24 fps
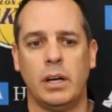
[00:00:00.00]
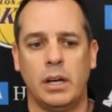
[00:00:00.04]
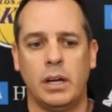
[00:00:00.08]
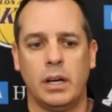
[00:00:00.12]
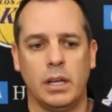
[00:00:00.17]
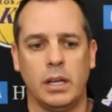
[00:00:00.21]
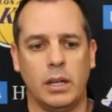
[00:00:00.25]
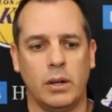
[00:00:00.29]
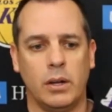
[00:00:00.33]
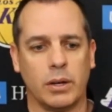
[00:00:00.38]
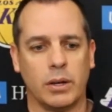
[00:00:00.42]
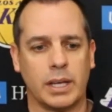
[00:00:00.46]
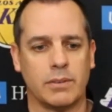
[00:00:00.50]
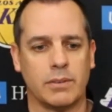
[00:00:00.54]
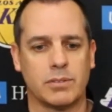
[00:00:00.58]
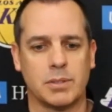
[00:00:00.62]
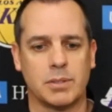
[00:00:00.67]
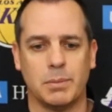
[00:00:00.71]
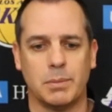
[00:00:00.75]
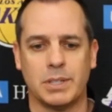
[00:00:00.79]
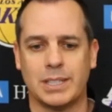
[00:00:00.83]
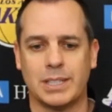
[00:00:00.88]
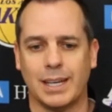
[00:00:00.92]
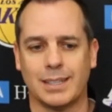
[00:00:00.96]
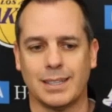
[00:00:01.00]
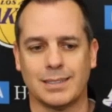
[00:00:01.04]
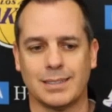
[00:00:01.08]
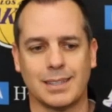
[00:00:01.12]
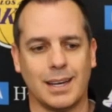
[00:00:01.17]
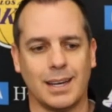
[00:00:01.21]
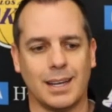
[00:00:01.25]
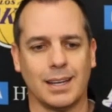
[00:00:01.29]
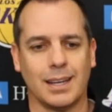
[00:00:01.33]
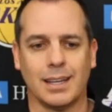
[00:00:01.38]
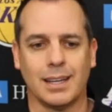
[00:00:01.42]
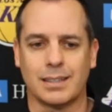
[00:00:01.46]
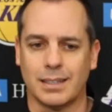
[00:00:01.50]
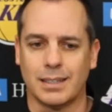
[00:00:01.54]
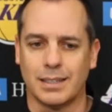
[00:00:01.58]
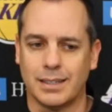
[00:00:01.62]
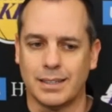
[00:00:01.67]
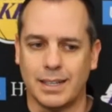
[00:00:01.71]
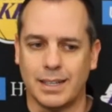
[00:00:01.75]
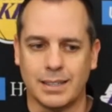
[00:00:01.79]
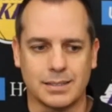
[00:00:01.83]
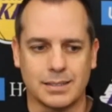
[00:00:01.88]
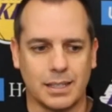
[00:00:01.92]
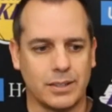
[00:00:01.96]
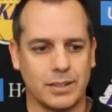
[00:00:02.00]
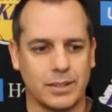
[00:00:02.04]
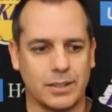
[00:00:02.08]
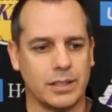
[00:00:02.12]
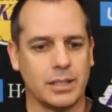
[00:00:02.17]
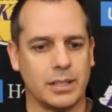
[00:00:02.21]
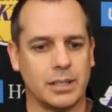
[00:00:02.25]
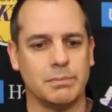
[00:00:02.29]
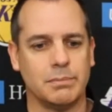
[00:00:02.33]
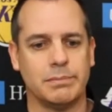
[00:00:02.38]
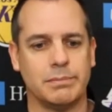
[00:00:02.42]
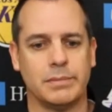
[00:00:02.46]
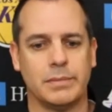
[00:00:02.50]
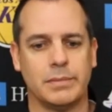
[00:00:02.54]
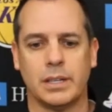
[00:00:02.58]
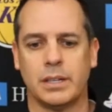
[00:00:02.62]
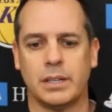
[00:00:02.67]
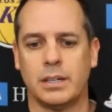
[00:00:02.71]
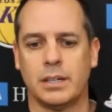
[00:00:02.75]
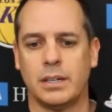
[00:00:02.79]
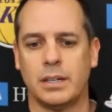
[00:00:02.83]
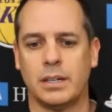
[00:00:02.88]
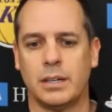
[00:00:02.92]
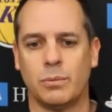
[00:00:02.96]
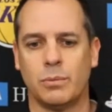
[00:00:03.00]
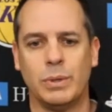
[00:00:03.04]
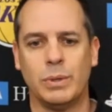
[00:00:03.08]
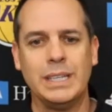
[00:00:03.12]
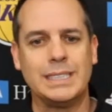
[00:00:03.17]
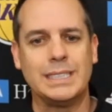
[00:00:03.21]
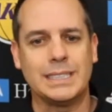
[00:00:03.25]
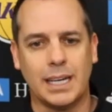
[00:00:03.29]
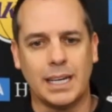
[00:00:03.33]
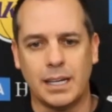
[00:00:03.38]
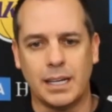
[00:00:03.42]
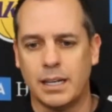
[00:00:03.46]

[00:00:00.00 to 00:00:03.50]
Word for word: you know, it gives them a chance to kind of get their legs under them, uh, reset,